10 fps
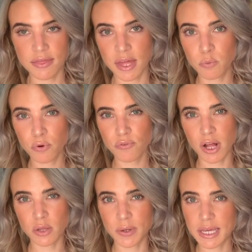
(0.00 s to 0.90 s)
Then we're
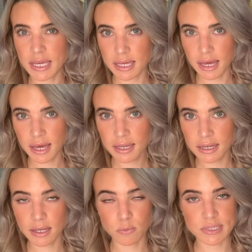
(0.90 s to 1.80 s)
following Ead,
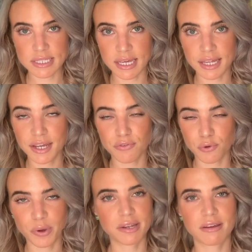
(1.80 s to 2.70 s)
and once again, I have
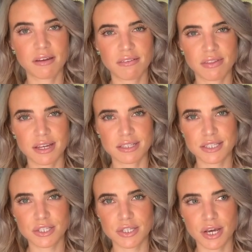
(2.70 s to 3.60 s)
no idea if
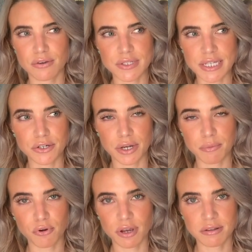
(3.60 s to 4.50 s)
that's how you say her name
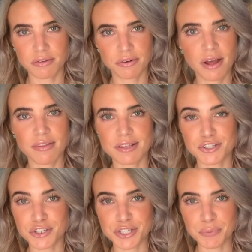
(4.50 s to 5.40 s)
correctly or not.
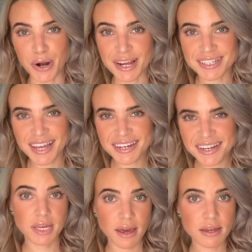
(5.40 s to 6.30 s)
That's just what I said.
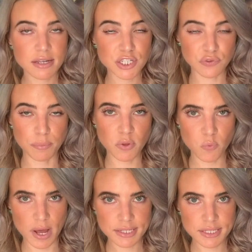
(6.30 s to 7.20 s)
Ead is from the
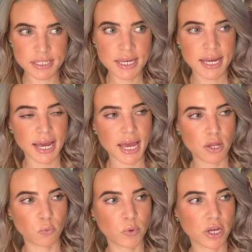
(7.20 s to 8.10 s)
West,
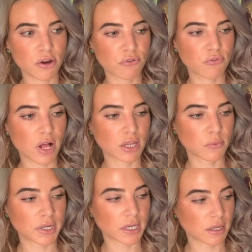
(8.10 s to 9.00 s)
and we are
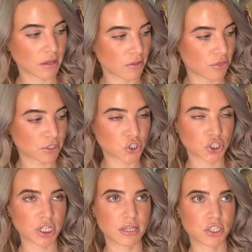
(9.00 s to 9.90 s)
following the
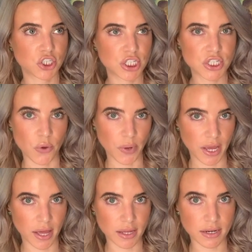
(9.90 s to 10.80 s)
journey that she's going
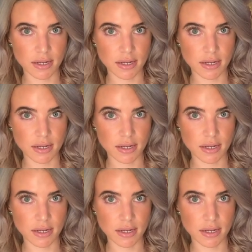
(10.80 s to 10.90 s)
on